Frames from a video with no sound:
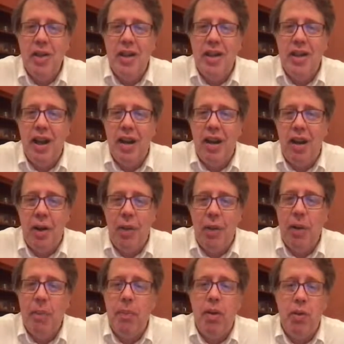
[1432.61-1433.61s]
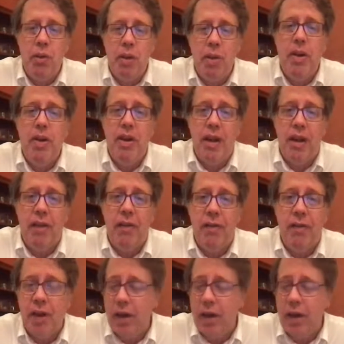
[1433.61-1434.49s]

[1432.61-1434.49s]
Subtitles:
he got all the way up to 3 million.